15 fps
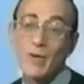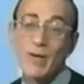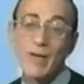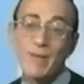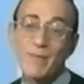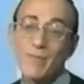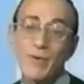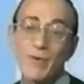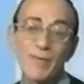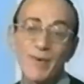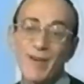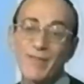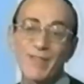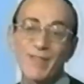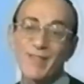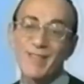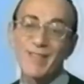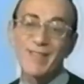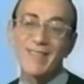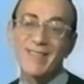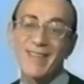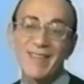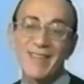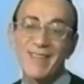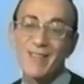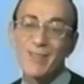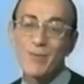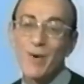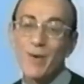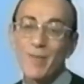really more marvelous than, uh,
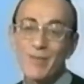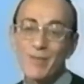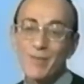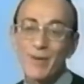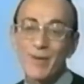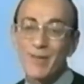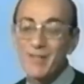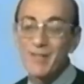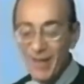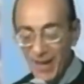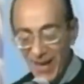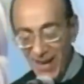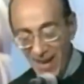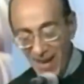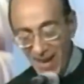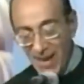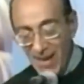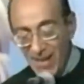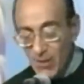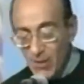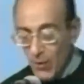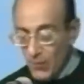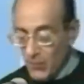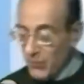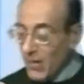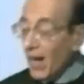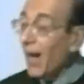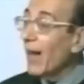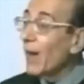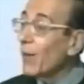than Swami's books. So
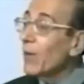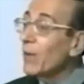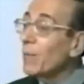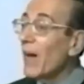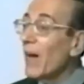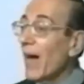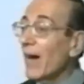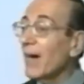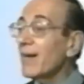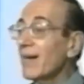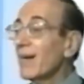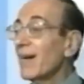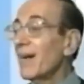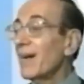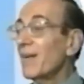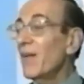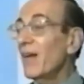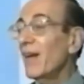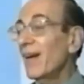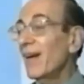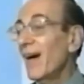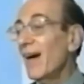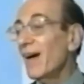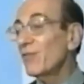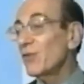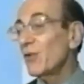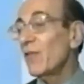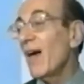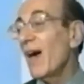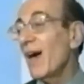I went back uh,
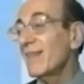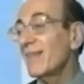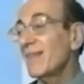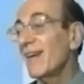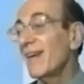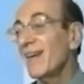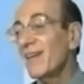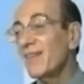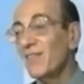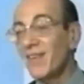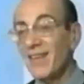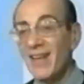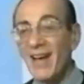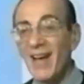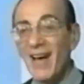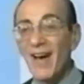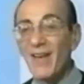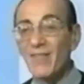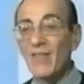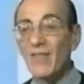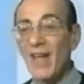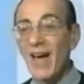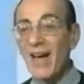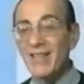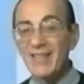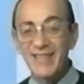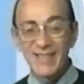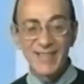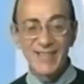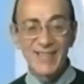after that, uh, after
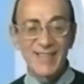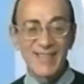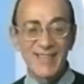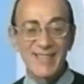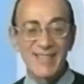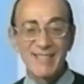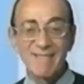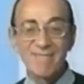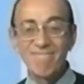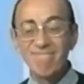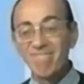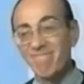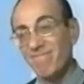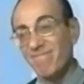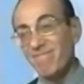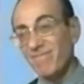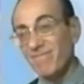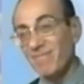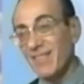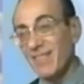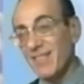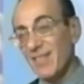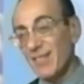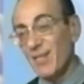that um,